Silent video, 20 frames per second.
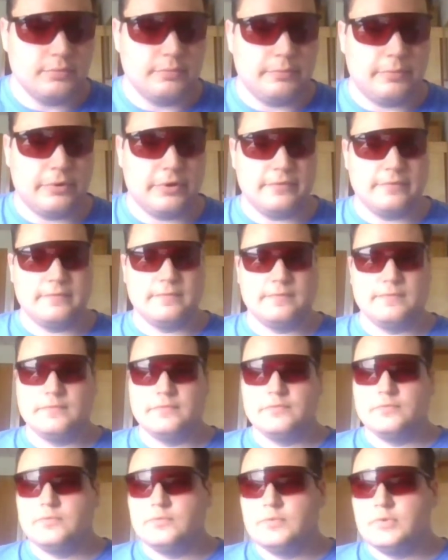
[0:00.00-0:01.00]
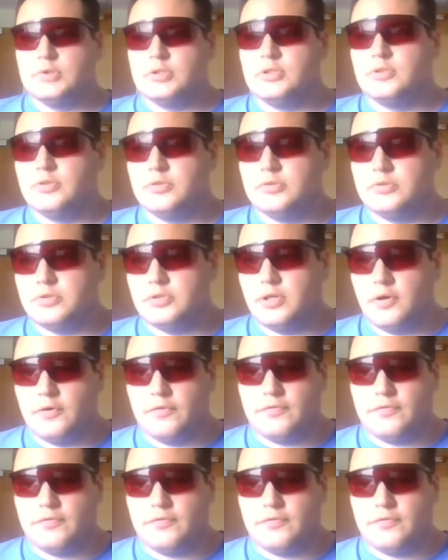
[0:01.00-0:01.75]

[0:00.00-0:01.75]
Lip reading: But, you know,